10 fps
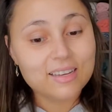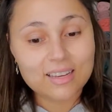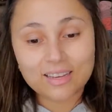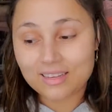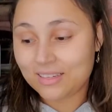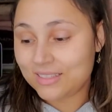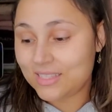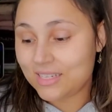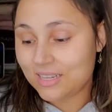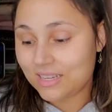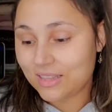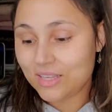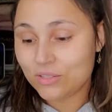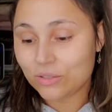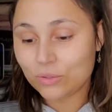And
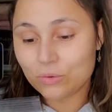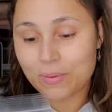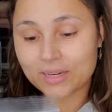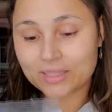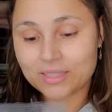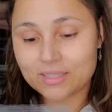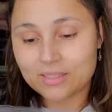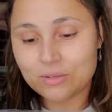these are little magnets,